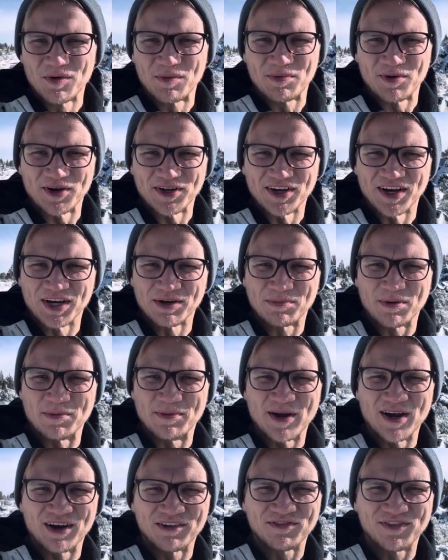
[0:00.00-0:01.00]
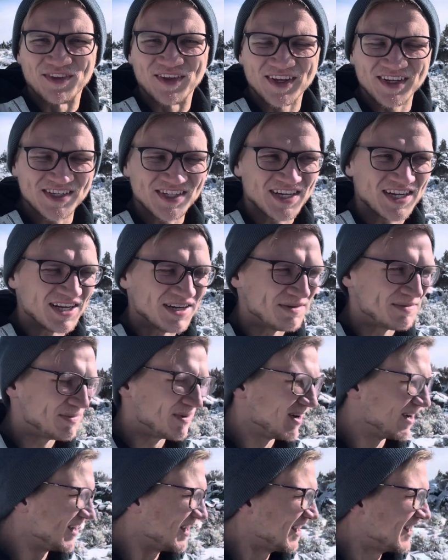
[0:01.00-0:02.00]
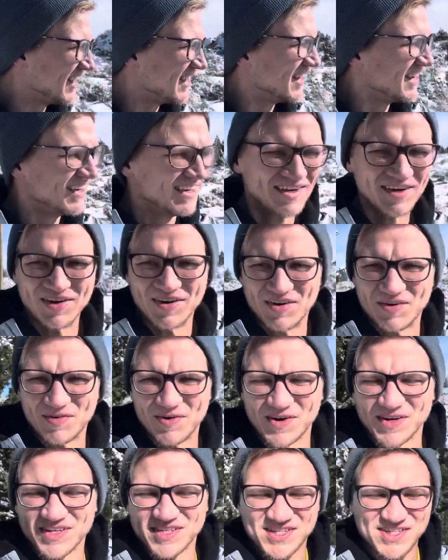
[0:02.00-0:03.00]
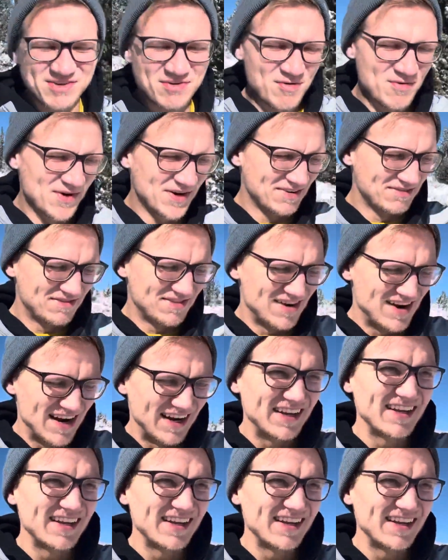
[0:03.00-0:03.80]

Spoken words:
pretty underprepared for this, but we're gonna see what we can find.